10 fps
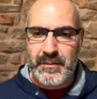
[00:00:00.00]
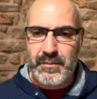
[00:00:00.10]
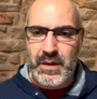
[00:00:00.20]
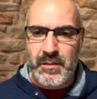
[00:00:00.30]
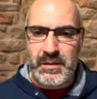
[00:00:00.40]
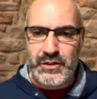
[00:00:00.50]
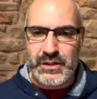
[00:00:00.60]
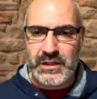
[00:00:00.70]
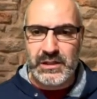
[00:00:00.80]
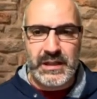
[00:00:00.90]
Probably should
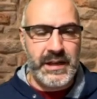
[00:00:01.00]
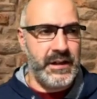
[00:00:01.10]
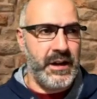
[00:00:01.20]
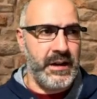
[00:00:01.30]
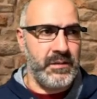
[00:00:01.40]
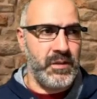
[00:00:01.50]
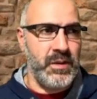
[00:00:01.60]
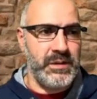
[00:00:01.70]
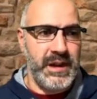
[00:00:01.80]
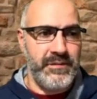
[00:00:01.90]
have looked at it. All right, we'll go
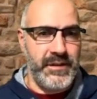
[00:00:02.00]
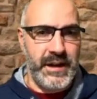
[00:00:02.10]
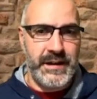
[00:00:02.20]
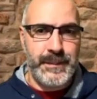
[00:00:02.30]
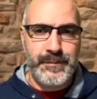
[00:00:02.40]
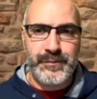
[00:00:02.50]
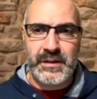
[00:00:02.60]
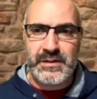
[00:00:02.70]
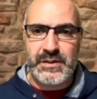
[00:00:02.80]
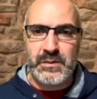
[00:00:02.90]
with the half rack.
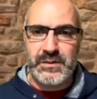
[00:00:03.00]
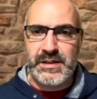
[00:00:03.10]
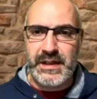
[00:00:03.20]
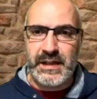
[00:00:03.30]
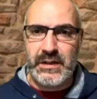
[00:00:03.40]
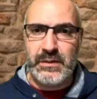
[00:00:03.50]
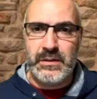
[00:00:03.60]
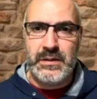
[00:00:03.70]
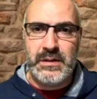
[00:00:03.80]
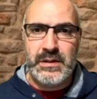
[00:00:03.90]
So we'll take out
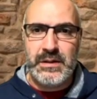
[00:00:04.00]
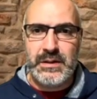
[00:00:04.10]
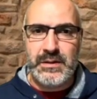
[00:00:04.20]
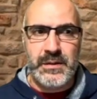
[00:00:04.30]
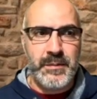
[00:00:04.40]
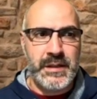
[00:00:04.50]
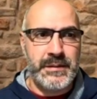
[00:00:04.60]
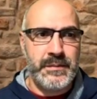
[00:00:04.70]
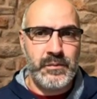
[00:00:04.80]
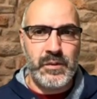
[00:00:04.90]
Harima.
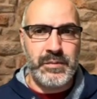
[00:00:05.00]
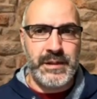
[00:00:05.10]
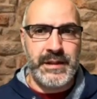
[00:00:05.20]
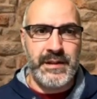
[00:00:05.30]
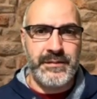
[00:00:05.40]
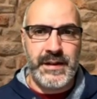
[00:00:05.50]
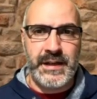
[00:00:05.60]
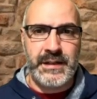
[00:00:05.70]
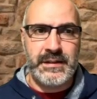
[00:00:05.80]
We'll put it in half rack.